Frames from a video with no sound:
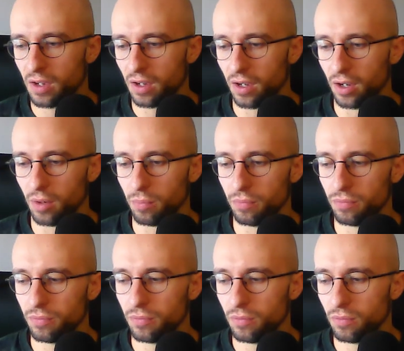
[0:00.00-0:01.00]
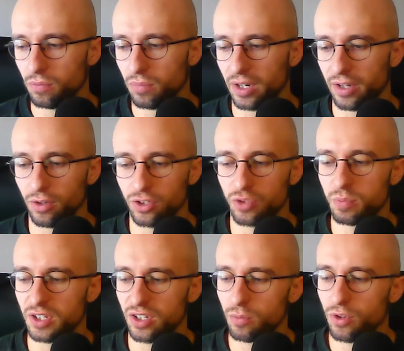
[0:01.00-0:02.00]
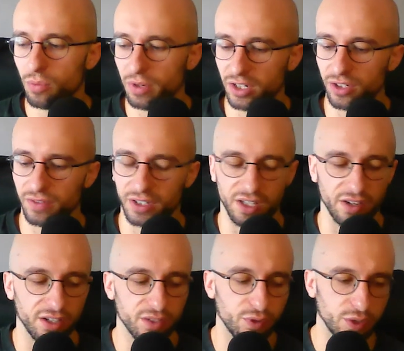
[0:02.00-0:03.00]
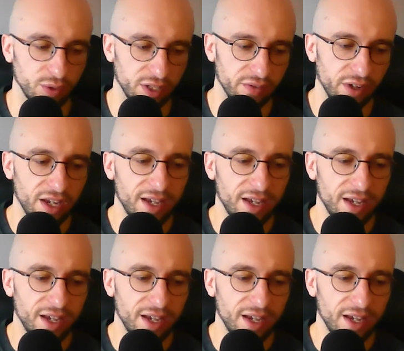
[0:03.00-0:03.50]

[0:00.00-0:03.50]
Um, but there would just be some combination of us there, and his friends would leave,